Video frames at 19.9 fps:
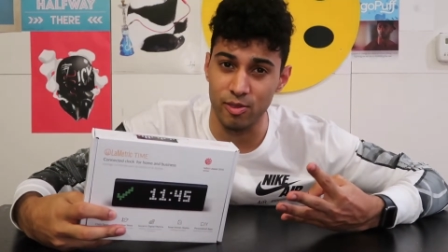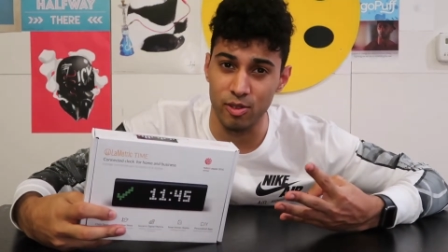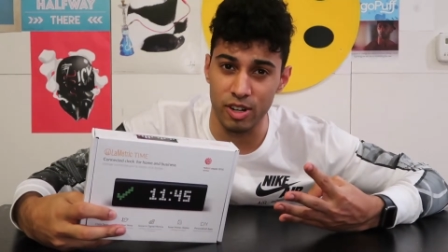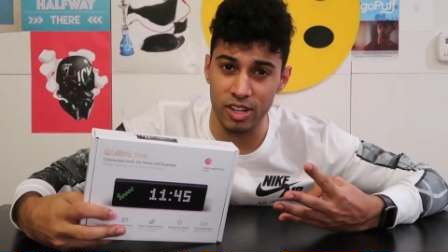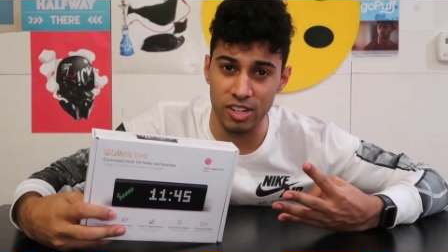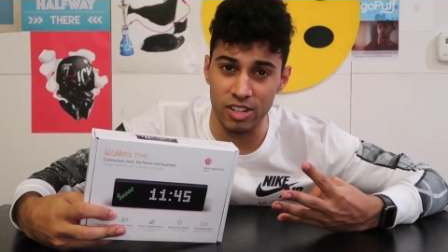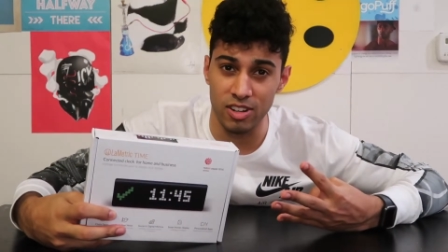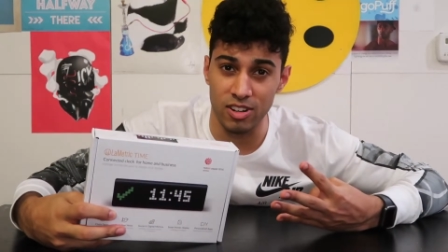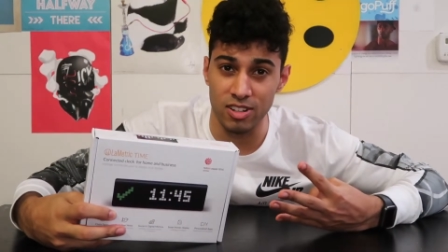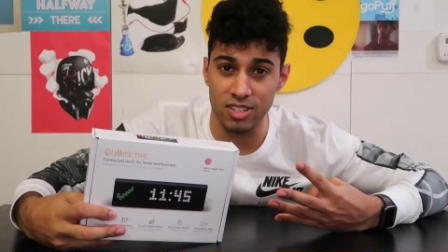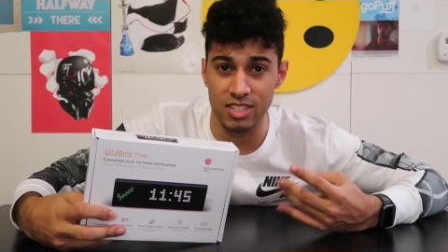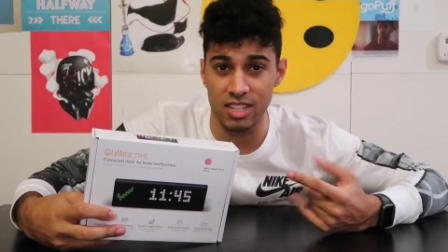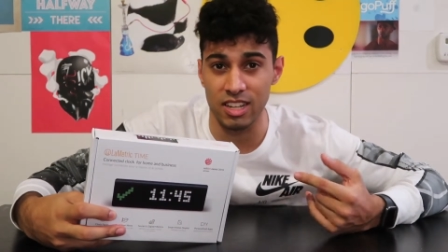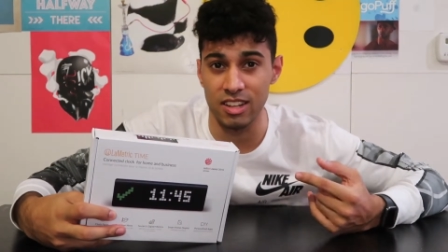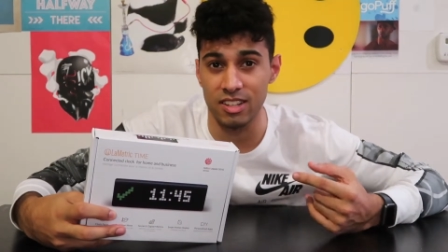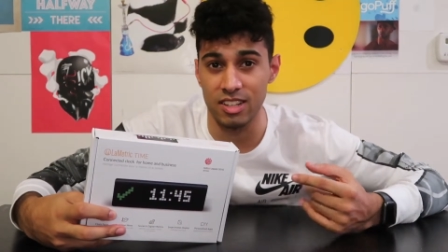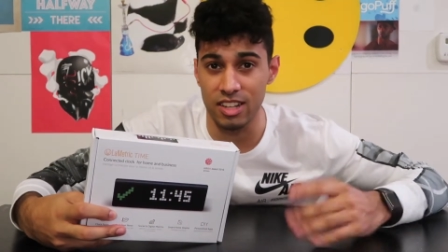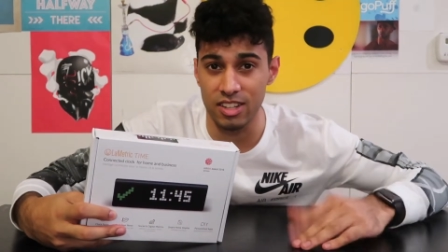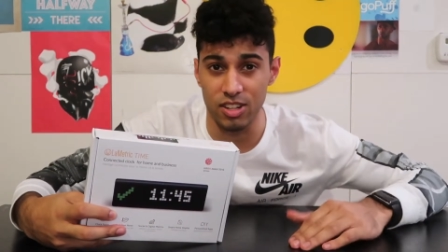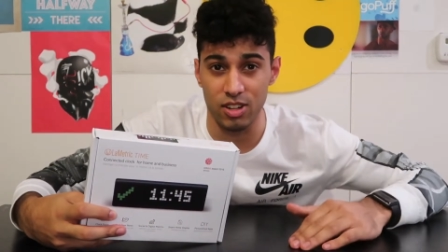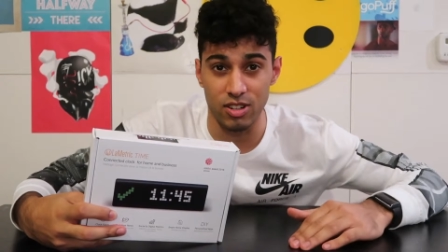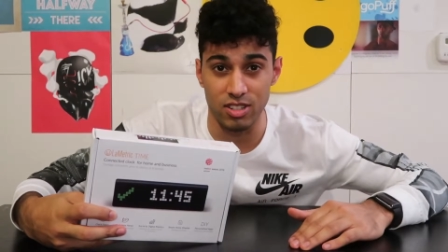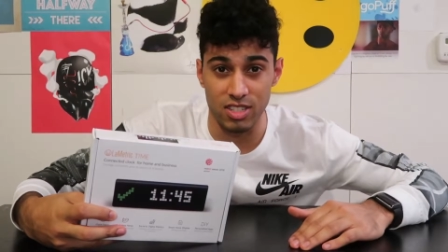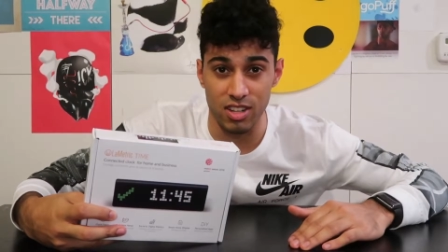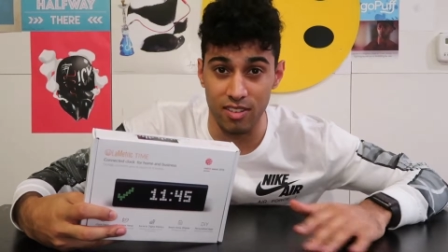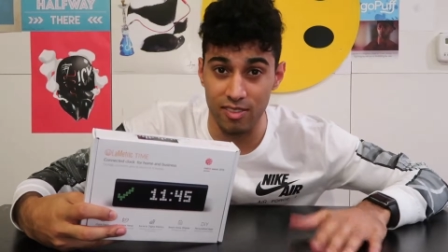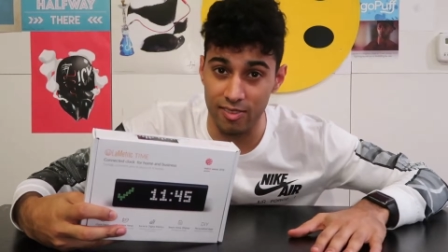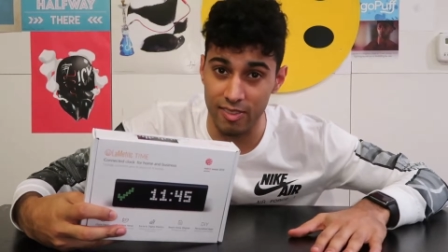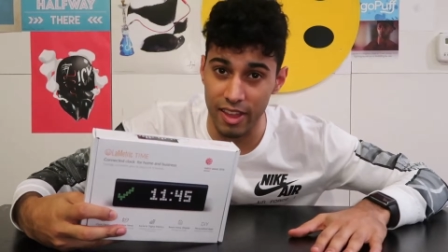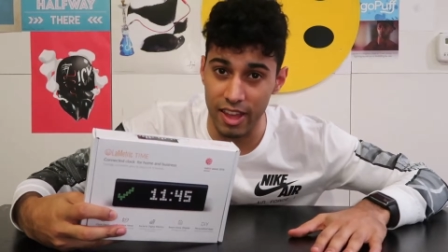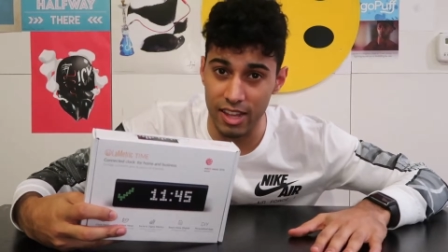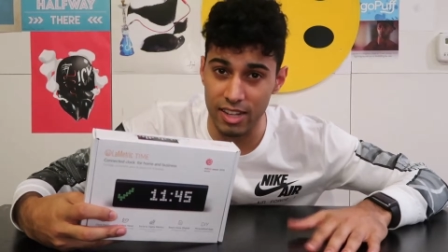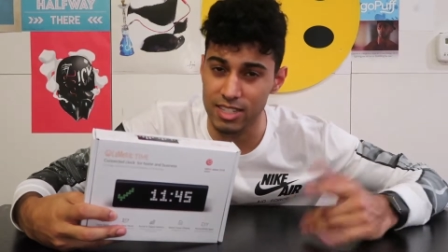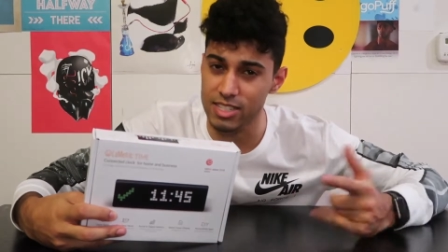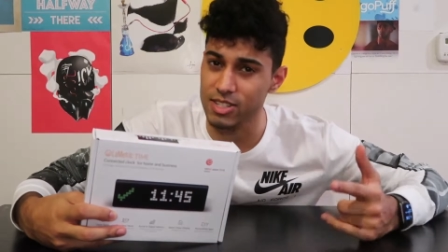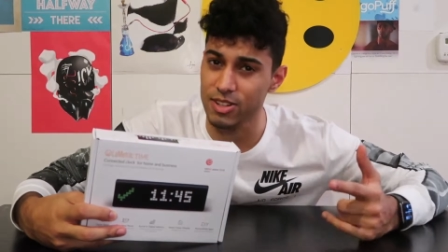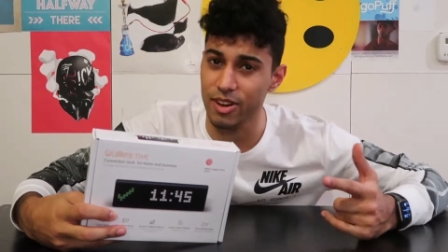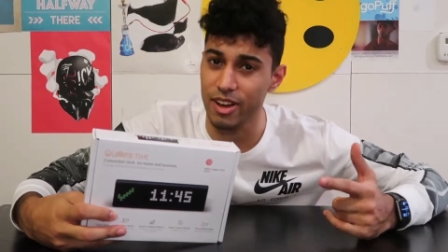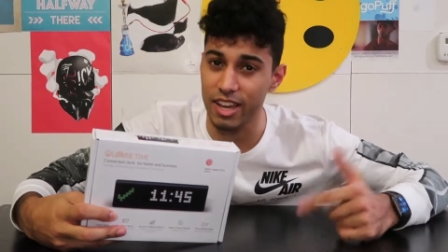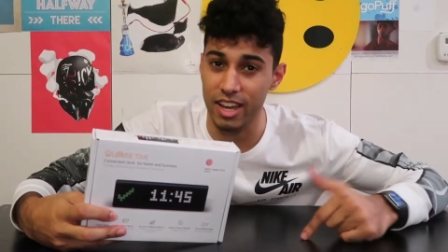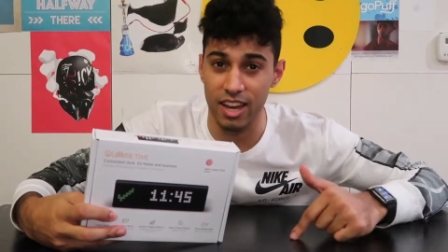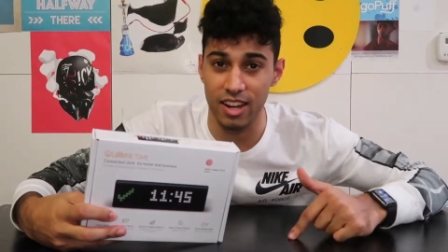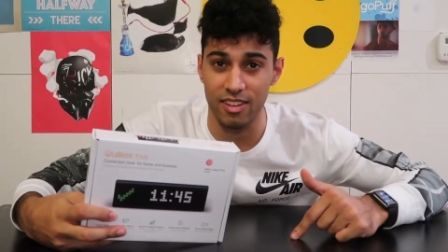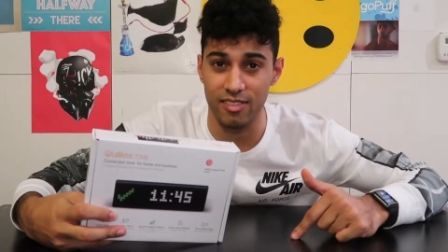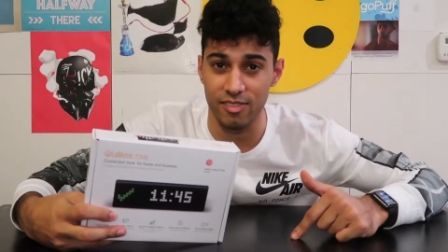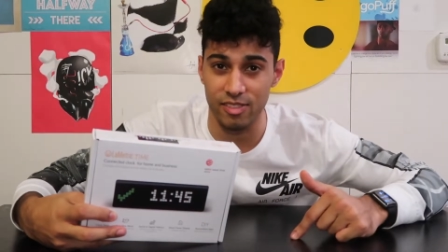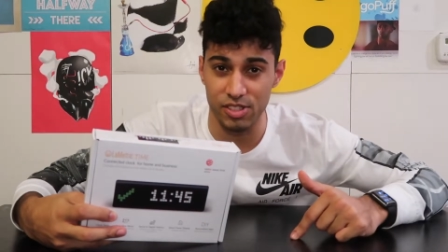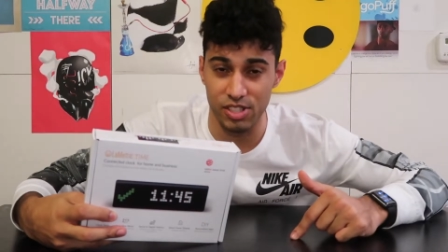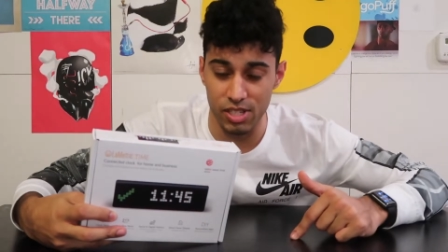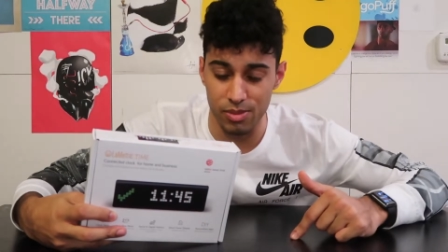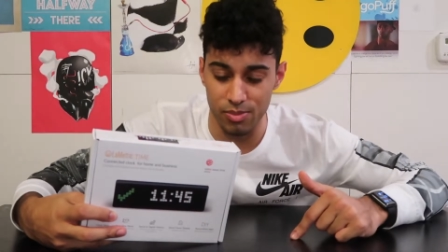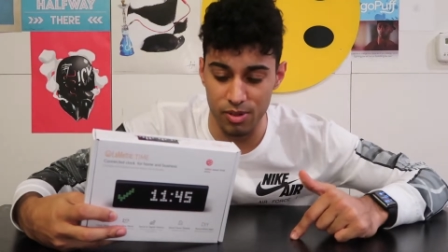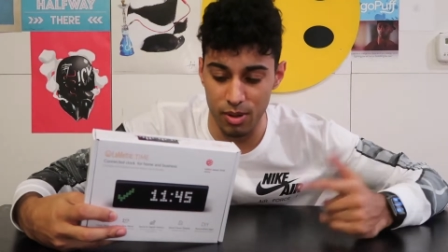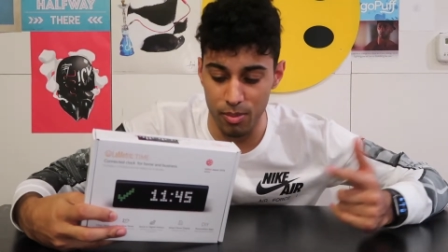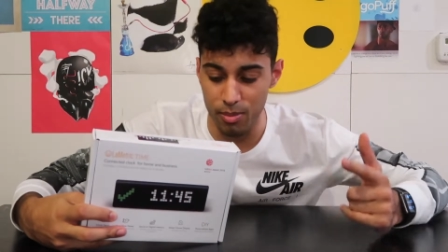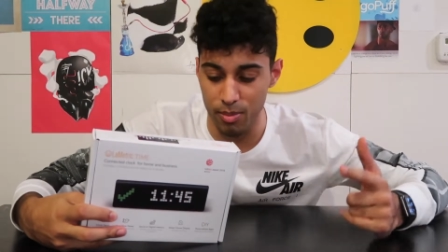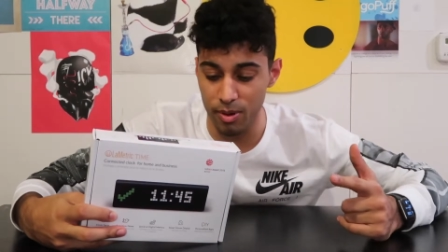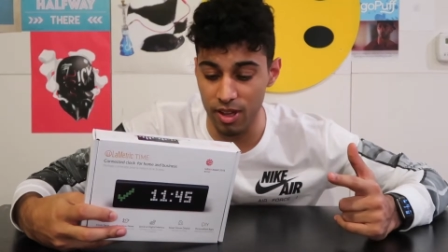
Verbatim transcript: for $40 and $10 off of that, so I got it for cheaper.